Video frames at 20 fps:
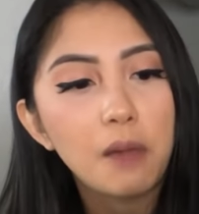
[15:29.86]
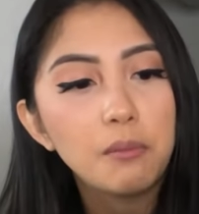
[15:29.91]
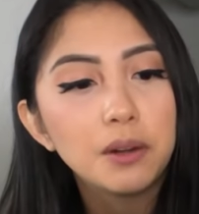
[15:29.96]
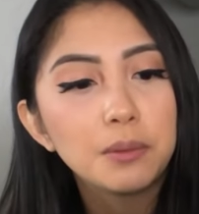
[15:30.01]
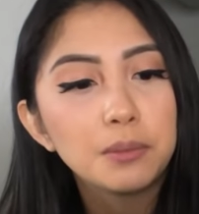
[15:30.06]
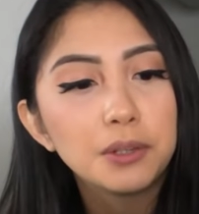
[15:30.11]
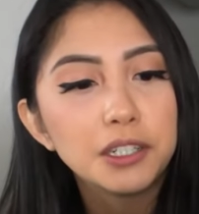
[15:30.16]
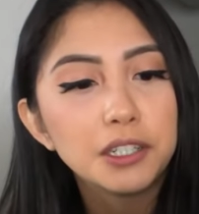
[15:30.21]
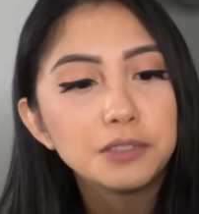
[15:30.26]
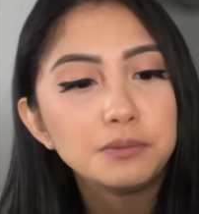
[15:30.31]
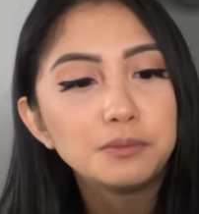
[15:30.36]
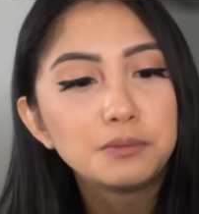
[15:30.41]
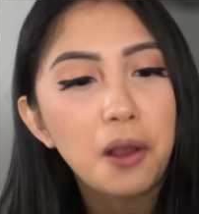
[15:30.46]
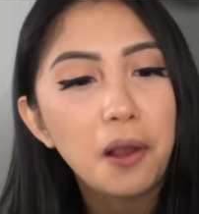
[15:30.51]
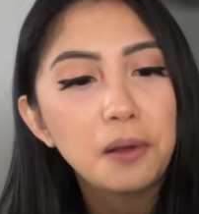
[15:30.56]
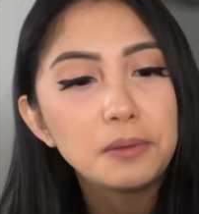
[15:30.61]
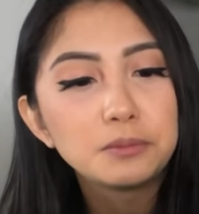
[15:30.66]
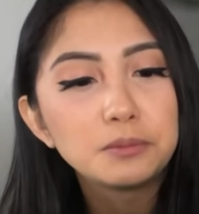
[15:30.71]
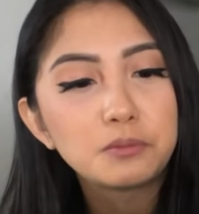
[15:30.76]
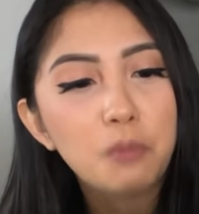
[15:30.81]
remember
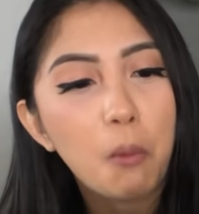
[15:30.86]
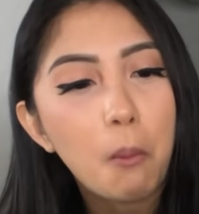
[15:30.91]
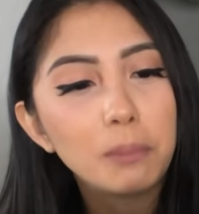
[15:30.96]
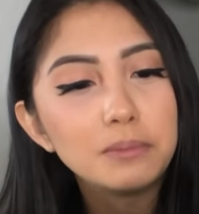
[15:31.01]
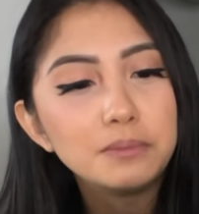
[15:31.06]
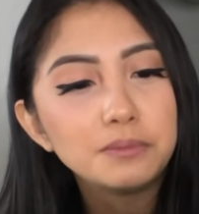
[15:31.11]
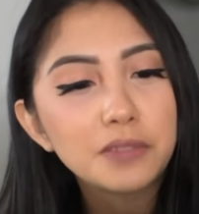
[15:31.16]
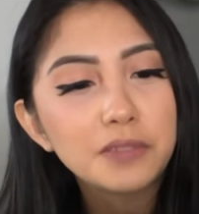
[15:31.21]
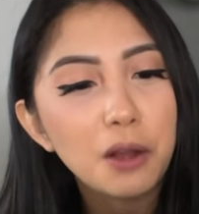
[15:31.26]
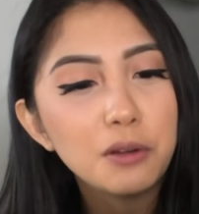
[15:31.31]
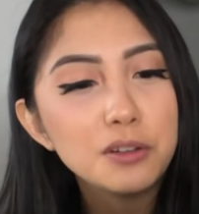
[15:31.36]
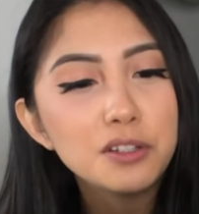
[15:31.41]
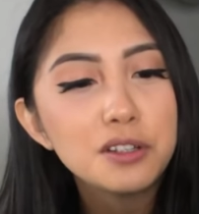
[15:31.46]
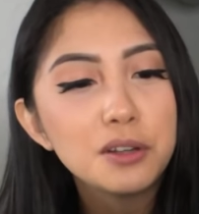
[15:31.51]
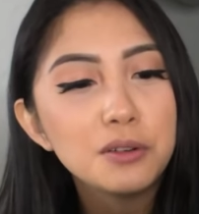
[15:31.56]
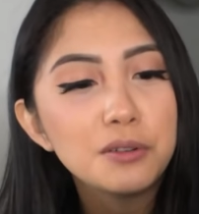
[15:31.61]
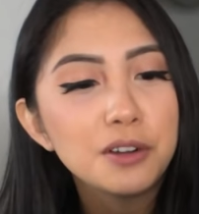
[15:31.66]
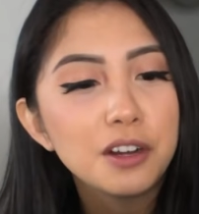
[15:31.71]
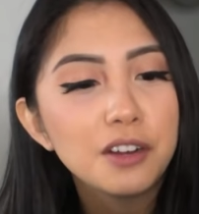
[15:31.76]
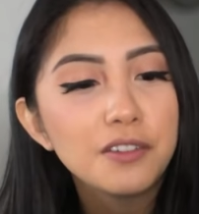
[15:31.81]
I was
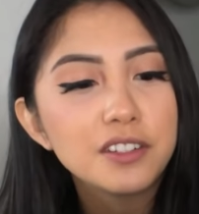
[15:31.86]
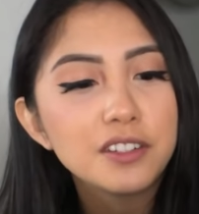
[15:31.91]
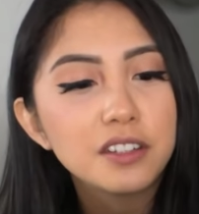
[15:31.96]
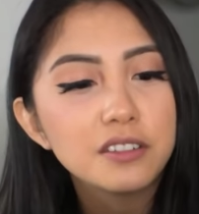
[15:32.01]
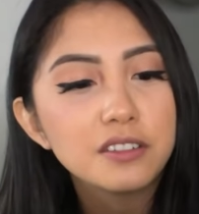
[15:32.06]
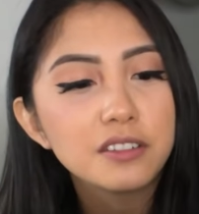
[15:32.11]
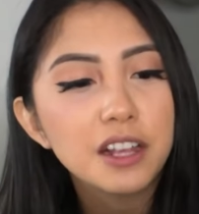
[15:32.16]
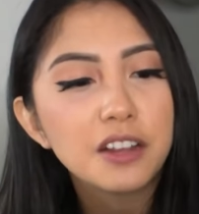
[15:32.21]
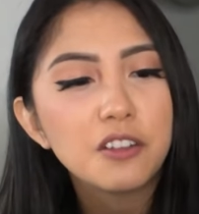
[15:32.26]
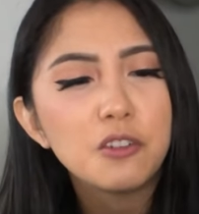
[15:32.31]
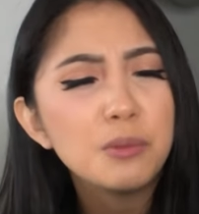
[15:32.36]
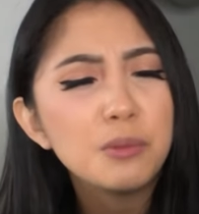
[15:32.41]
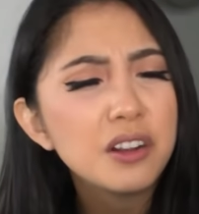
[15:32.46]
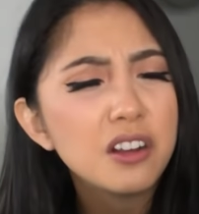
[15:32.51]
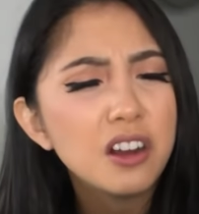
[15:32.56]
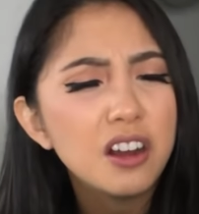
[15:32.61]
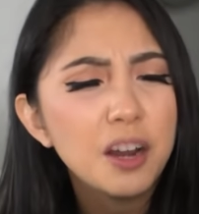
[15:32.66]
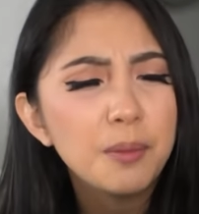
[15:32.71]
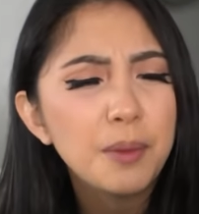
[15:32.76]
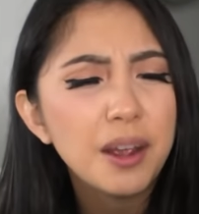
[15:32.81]
so nervous because I was like, oh my
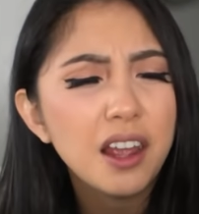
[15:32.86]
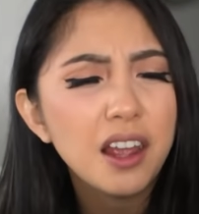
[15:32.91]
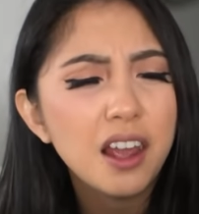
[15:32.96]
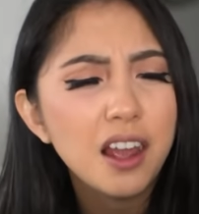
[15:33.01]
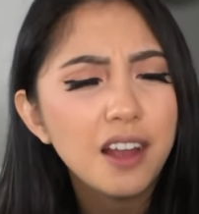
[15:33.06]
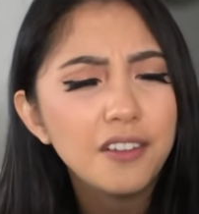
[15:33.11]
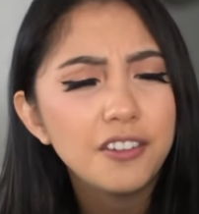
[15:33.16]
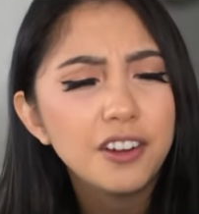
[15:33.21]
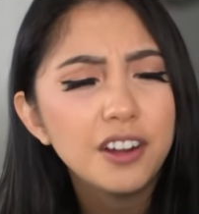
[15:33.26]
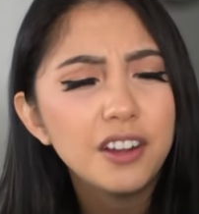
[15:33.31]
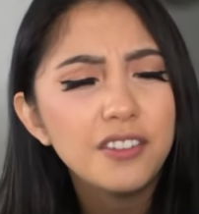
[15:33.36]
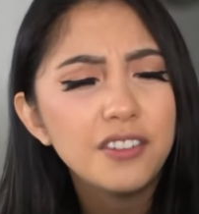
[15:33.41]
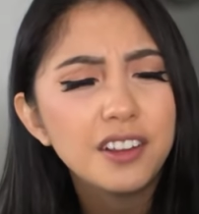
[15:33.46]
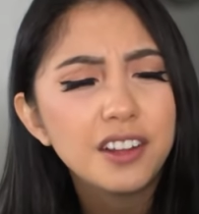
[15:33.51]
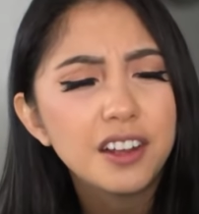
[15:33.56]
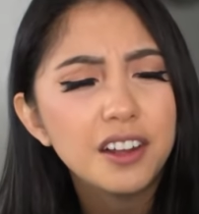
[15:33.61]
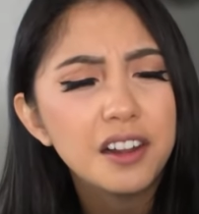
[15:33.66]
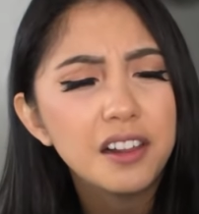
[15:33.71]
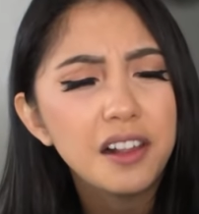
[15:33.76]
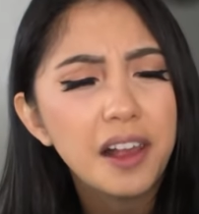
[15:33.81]
god, am I ever
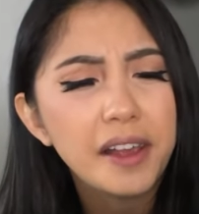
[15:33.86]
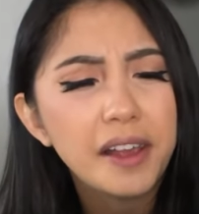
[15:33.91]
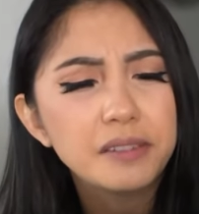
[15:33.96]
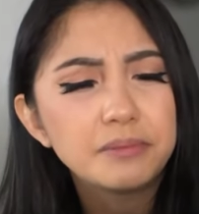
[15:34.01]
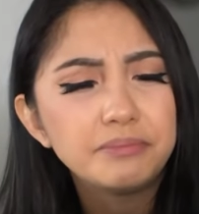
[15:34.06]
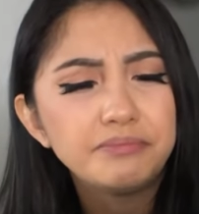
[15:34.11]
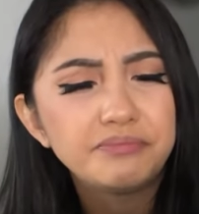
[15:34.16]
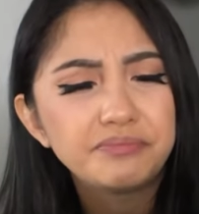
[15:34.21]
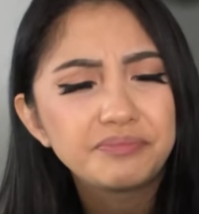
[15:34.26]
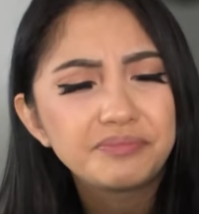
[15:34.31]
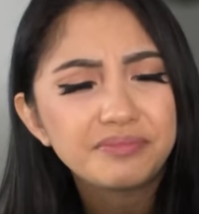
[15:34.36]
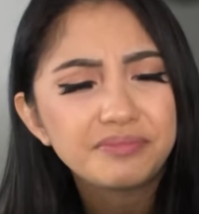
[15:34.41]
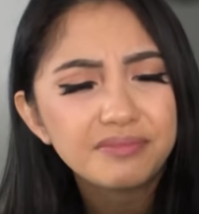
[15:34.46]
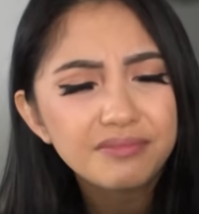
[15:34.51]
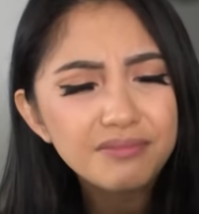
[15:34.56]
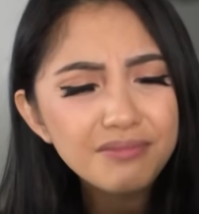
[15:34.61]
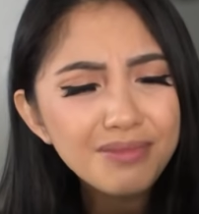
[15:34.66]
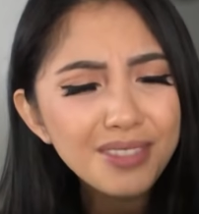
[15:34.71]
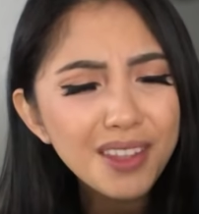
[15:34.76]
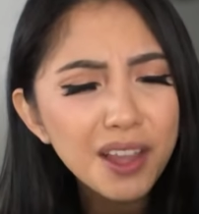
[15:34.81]
even gonna like,
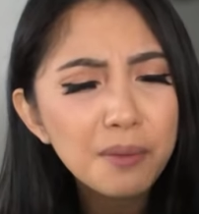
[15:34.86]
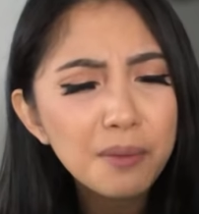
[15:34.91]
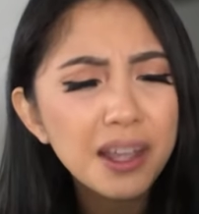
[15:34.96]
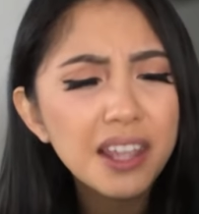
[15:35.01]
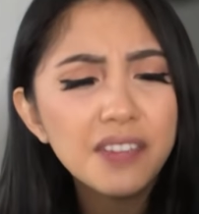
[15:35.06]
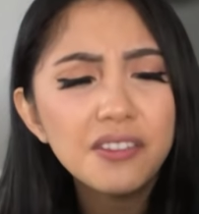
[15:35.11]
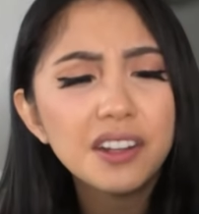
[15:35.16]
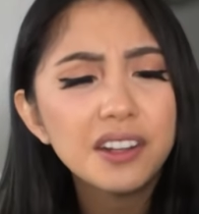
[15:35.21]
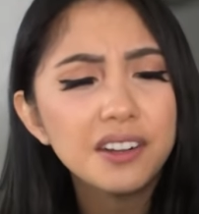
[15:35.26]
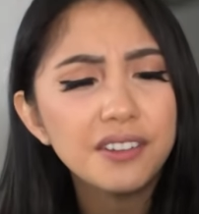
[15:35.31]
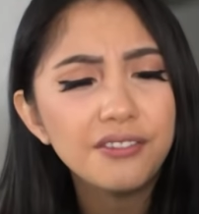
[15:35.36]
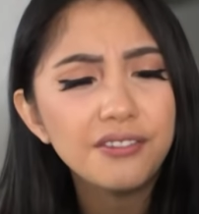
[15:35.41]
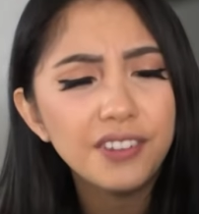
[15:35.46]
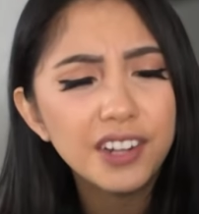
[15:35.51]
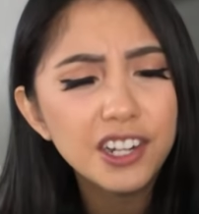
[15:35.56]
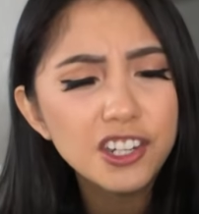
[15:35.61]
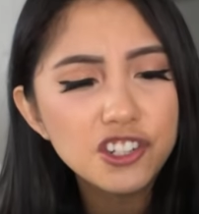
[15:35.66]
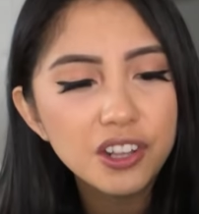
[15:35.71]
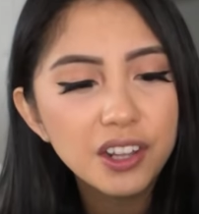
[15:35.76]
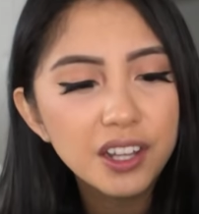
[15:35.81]
am I even gonna
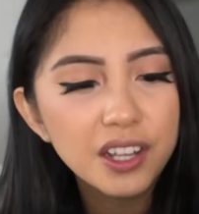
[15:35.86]
finish